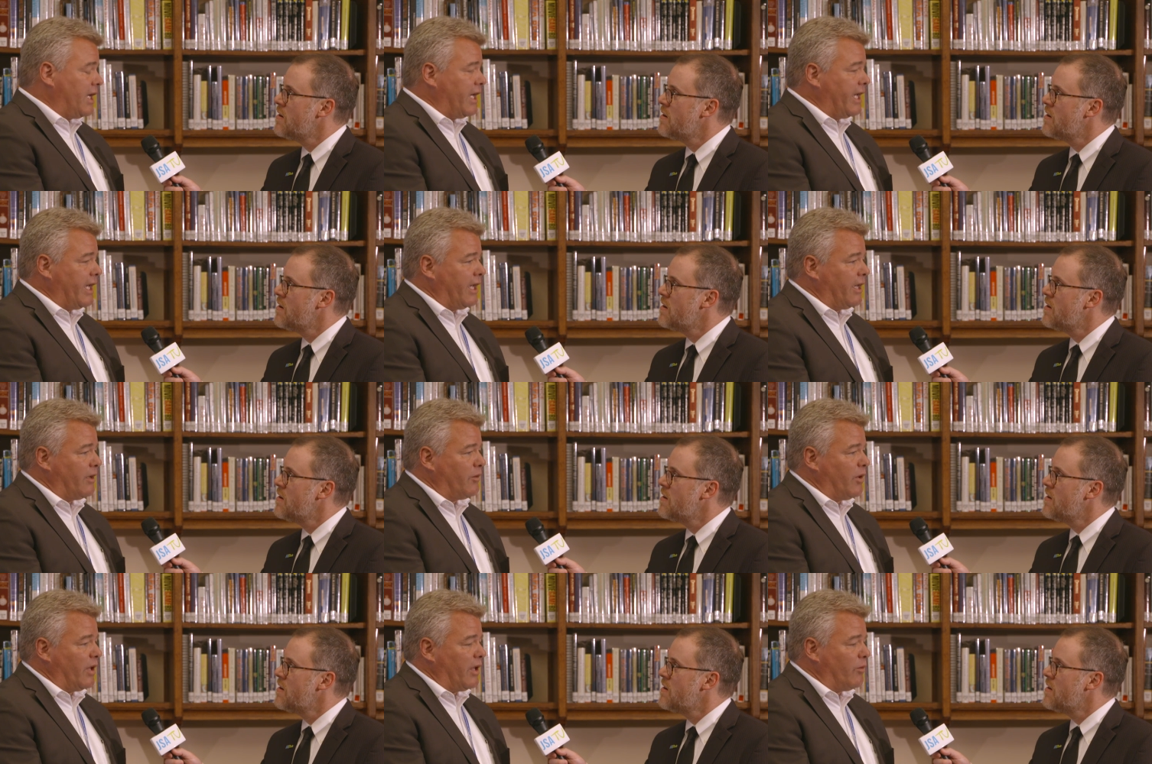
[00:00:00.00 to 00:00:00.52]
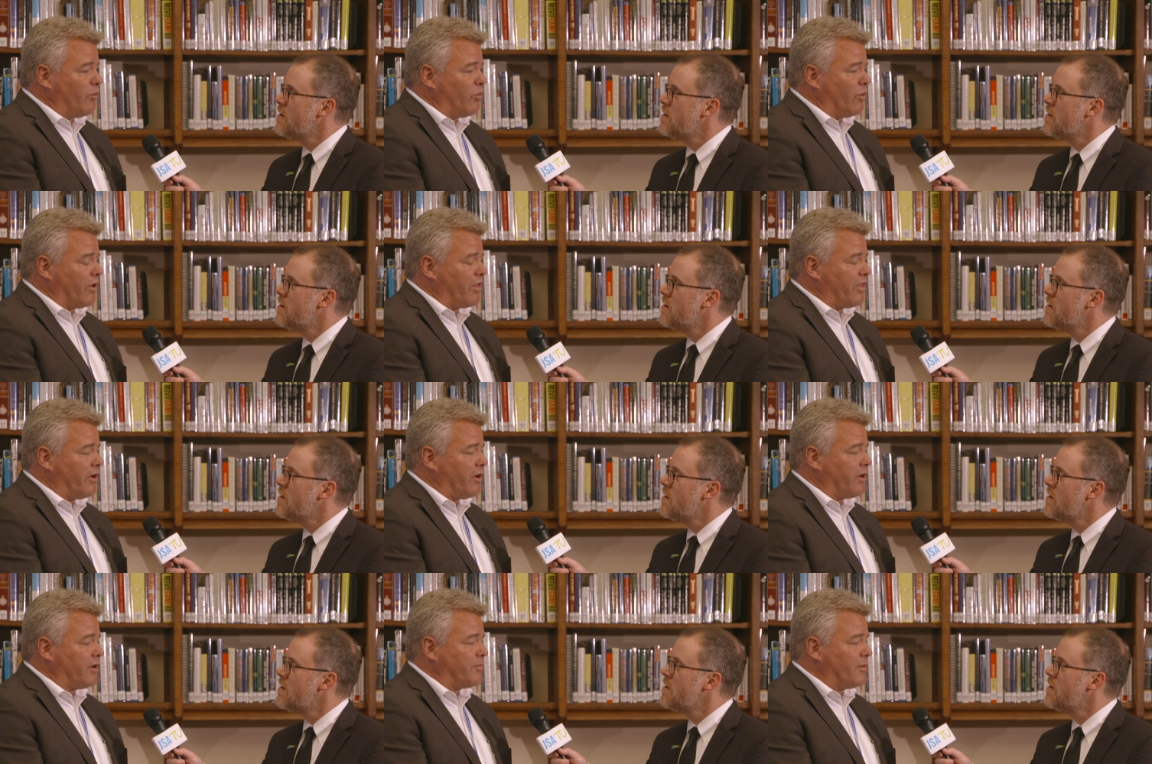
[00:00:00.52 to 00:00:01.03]
Speaker 1: and we're
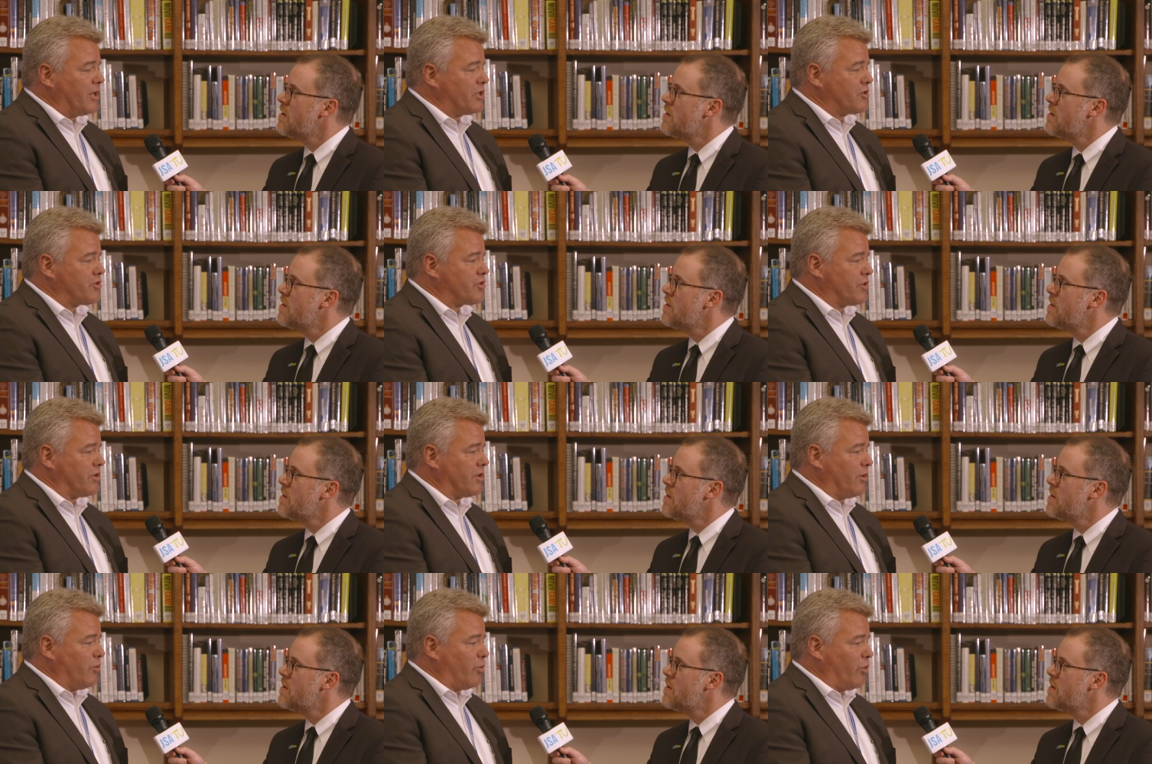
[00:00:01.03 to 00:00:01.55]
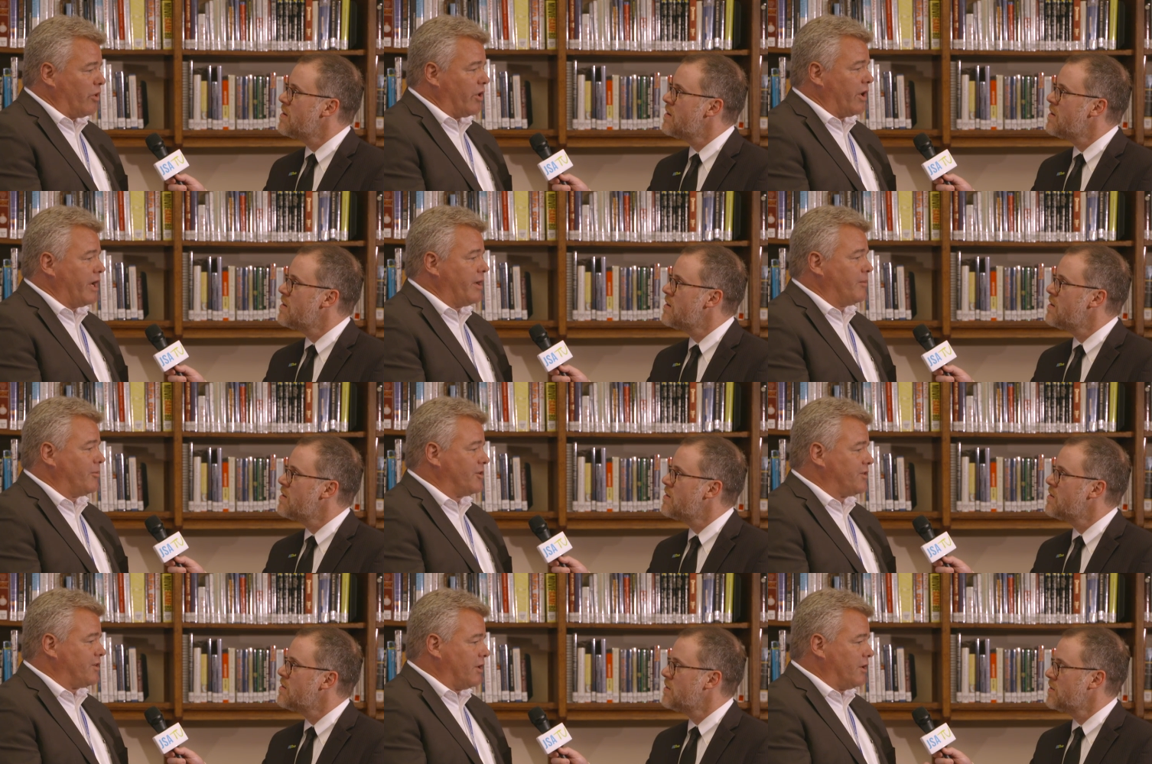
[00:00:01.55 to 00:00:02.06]
there to make sure that we're
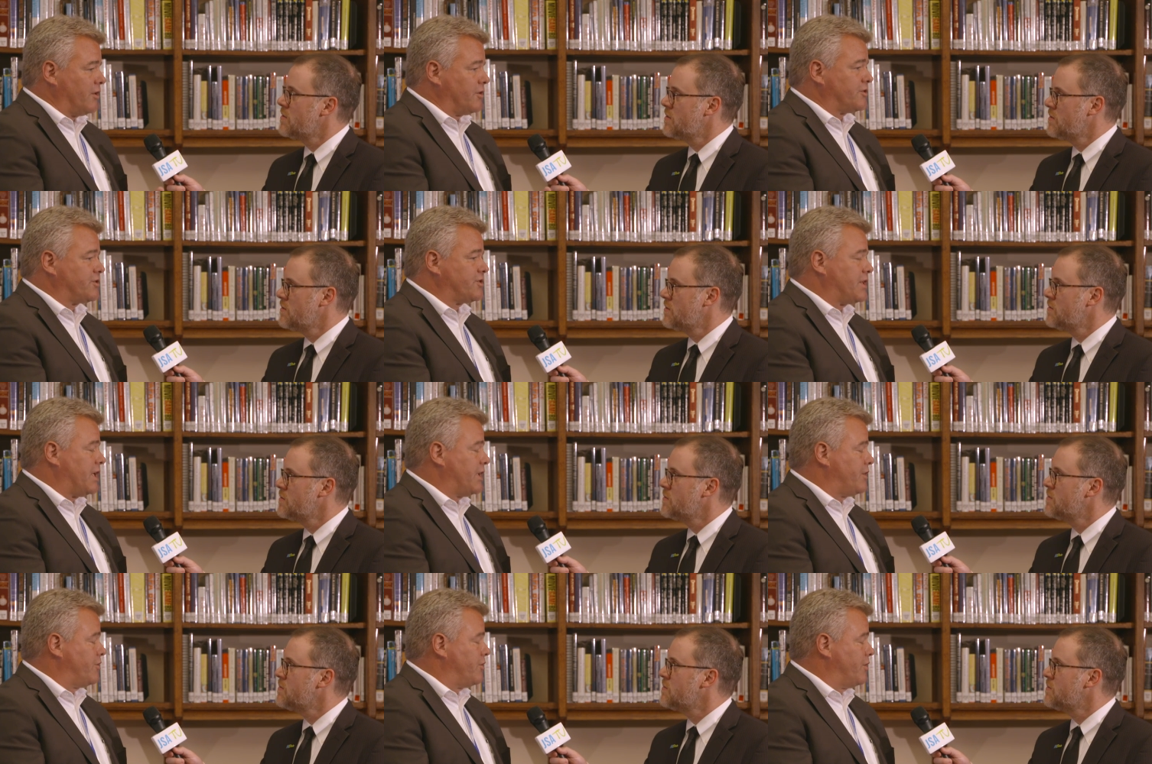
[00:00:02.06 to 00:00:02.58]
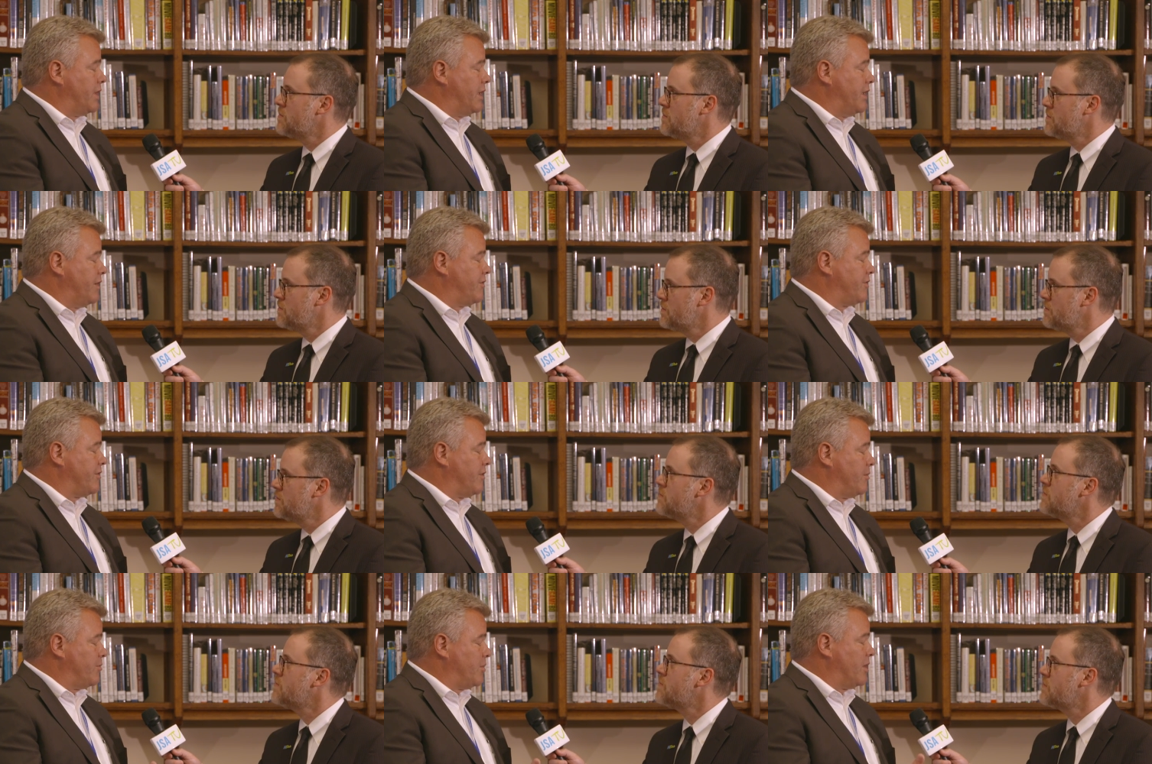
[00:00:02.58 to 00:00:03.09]
able to understand their
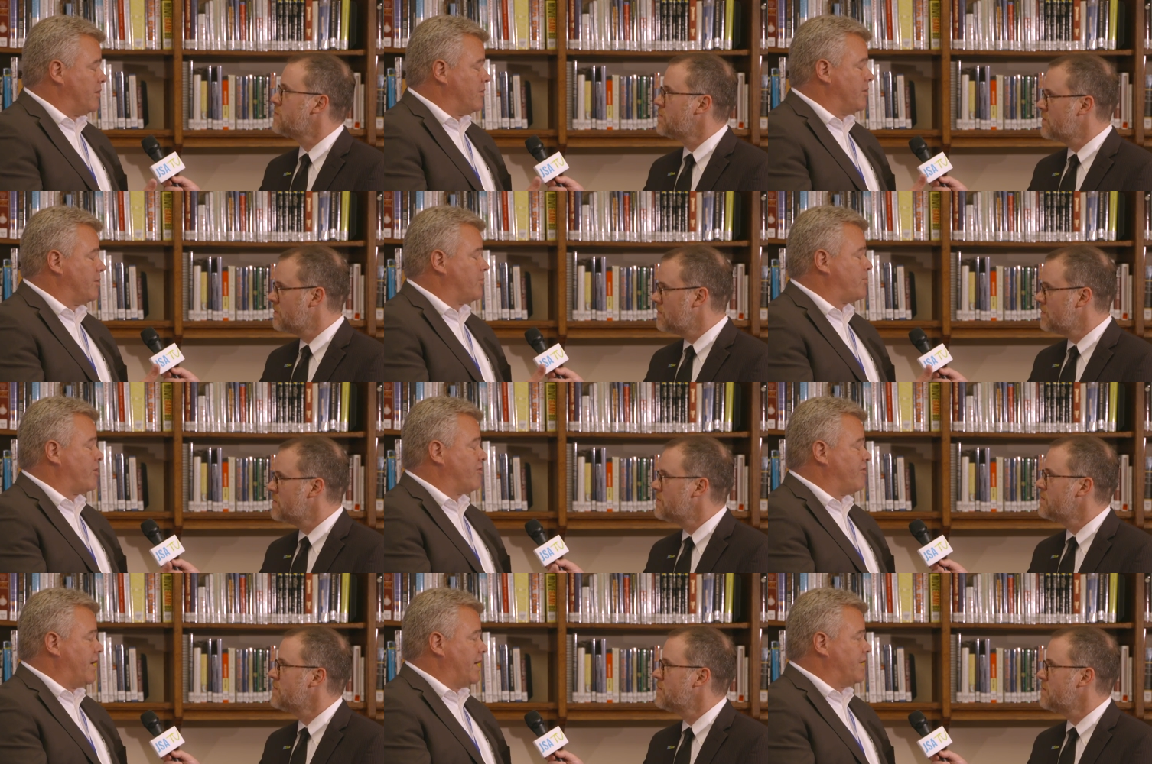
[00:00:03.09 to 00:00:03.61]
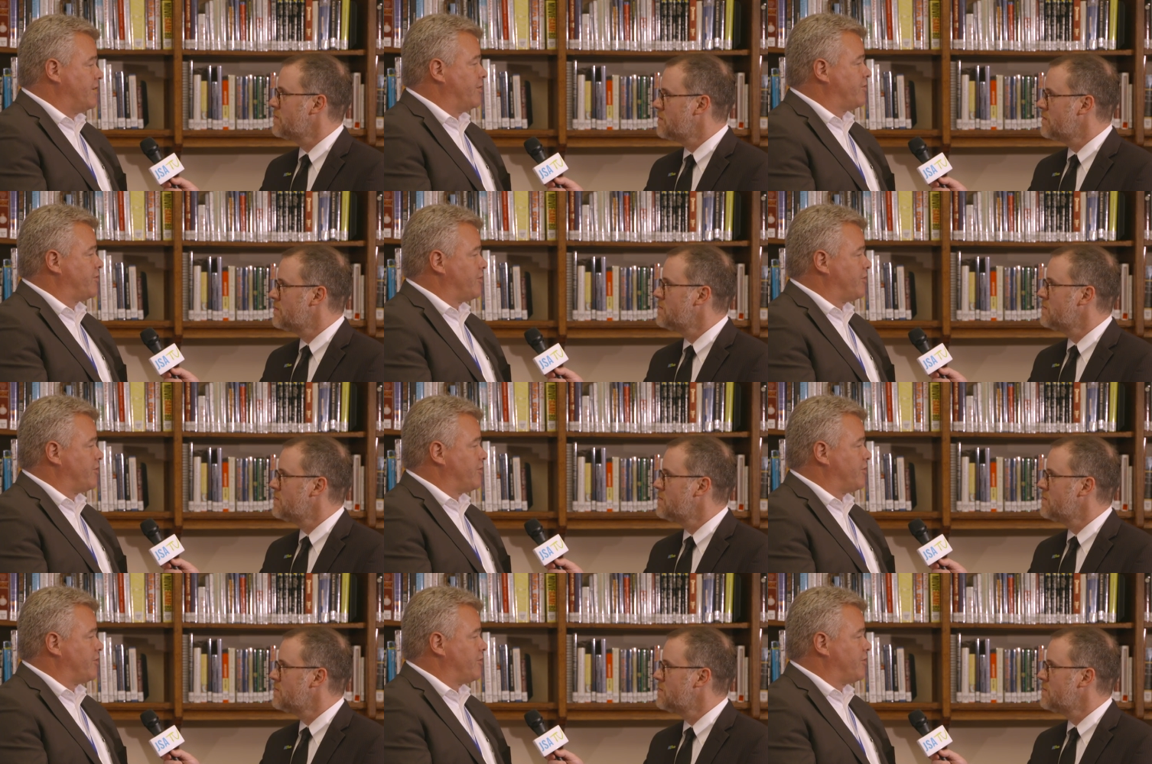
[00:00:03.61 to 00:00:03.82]
needs and to be able to provide the